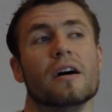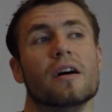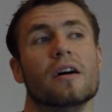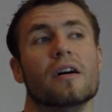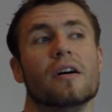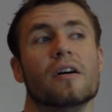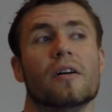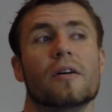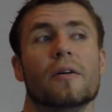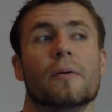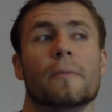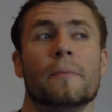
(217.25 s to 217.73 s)

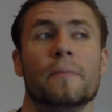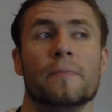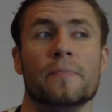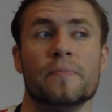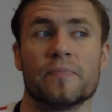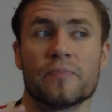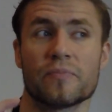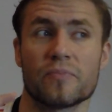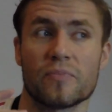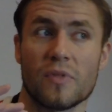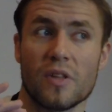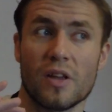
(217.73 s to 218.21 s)

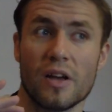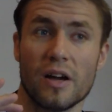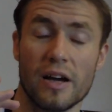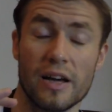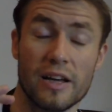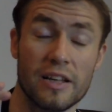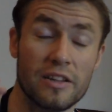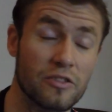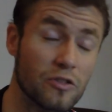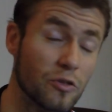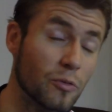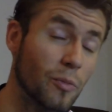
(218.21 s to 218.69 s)

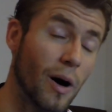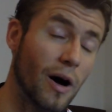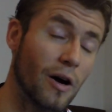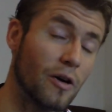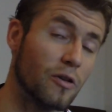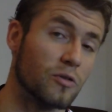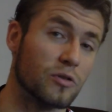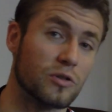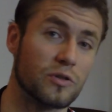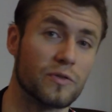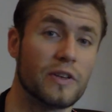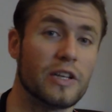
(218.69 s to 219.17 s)
in
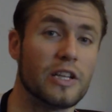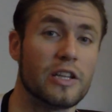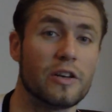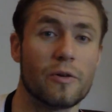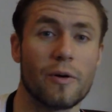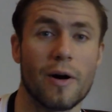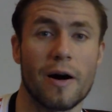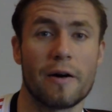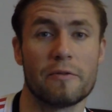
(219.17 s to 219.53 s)
tomorrow's video.